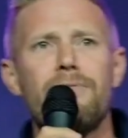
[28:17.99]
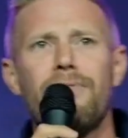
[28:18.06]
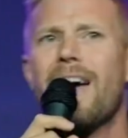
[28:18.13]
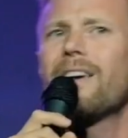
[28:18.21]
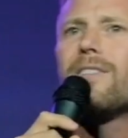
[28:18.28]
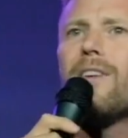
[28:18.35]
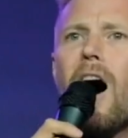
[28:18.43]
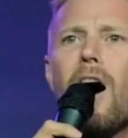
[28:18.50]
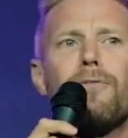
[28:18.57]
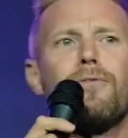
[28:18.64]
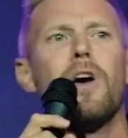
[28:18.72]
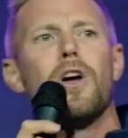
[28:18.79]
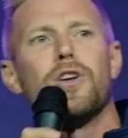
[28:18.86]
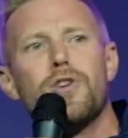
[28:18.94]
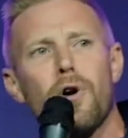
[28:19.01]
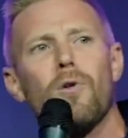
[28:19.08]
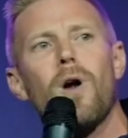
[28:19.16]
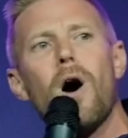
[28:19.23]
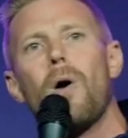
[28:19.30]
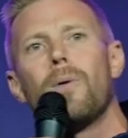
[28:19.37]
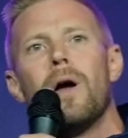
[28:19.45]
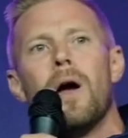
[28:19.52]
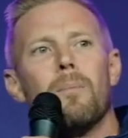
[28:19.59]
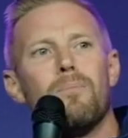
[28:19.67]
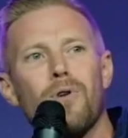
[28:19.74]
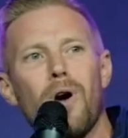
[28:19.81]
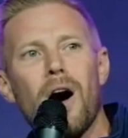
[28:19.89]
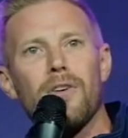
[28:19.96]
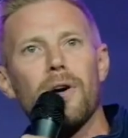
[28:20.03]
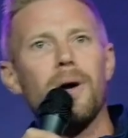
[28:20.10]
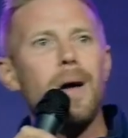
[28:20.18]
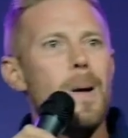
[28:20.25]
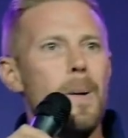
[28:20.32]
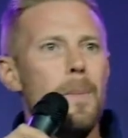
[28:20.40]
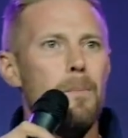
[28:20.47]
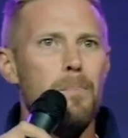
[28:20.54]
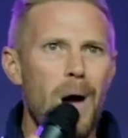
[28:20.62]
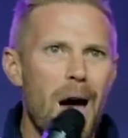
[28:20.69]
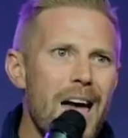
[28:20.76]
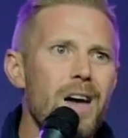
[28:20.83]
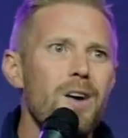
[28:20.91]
and love your own brother. Pay it